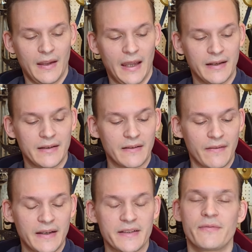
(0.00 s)
And
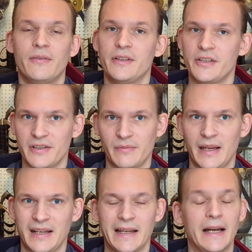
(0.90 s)
that is for additional
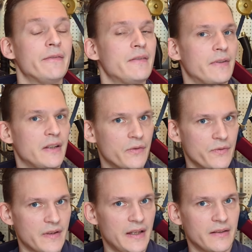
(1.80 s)
padding. I've never
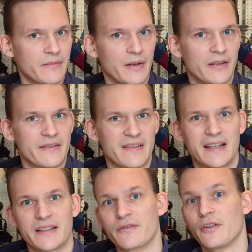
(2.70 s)
used that because
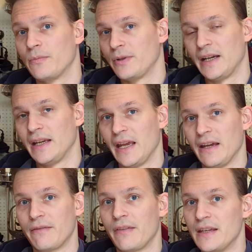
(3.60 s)
that is not what I
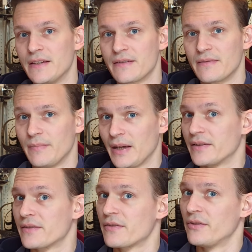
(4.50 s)
have these
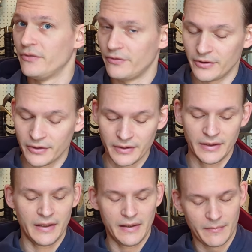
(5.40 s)
pants for.
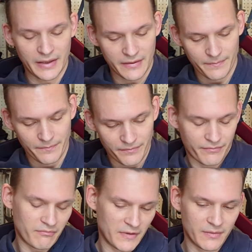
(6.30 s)
But
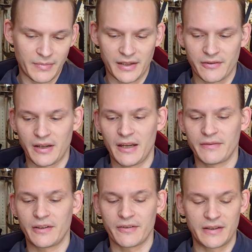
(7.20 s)
better to have
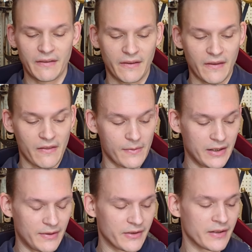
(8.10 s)
and not need than the other way
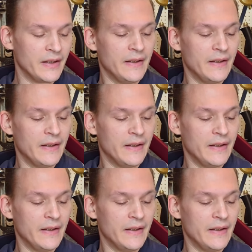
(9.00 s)
around.